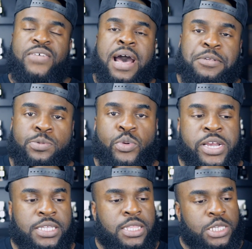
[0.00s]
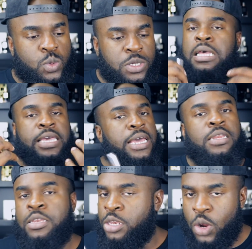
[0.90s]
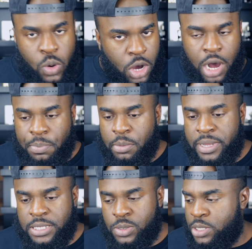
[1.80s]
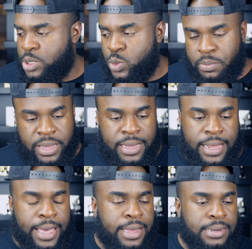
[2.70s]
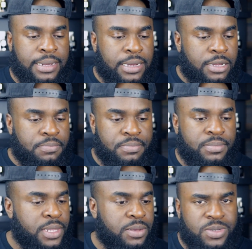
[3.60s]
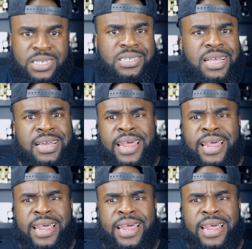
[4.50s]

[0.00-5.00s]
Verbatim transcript: Five sprays of this one. Again, no compliments on this one, man. And um, it was just like